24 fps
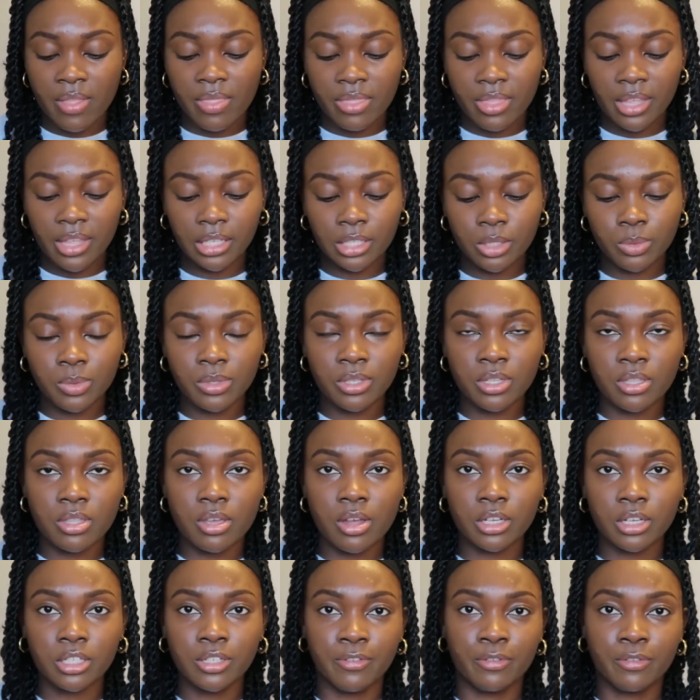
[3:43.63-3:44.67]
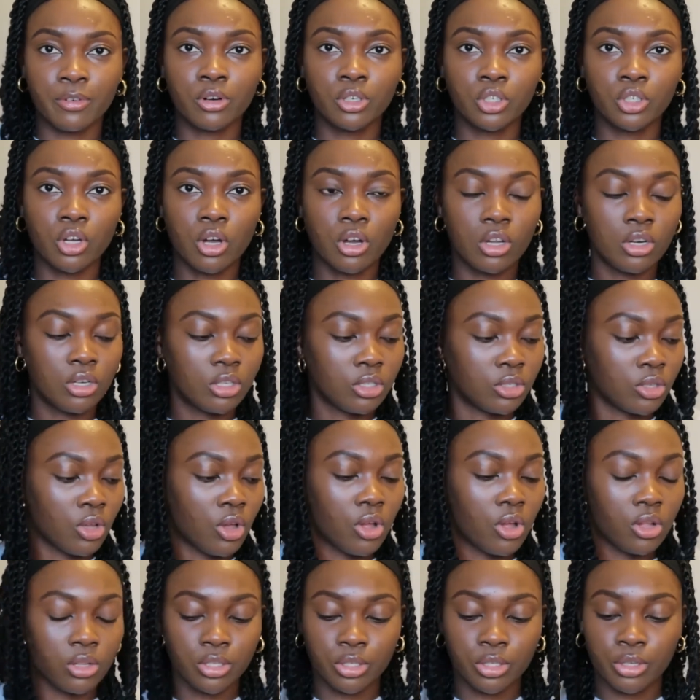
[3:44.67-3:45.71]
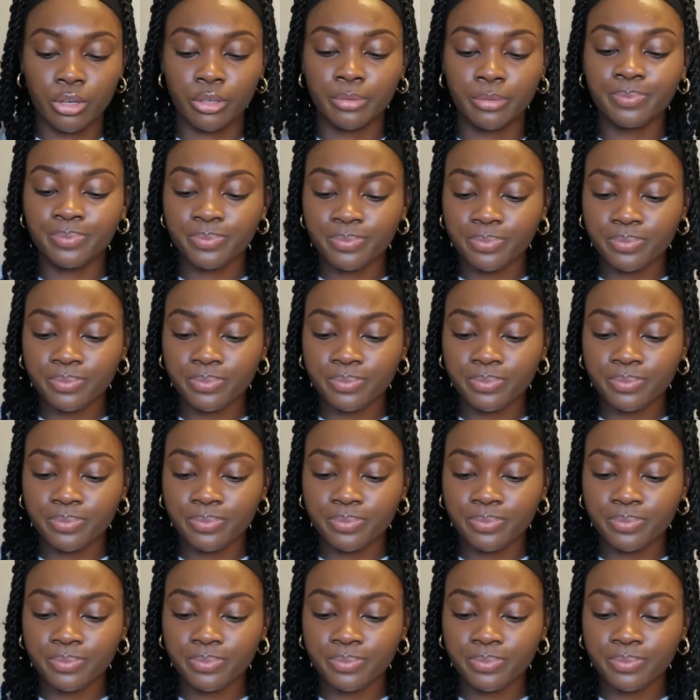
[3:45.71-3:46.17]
This was $34 also,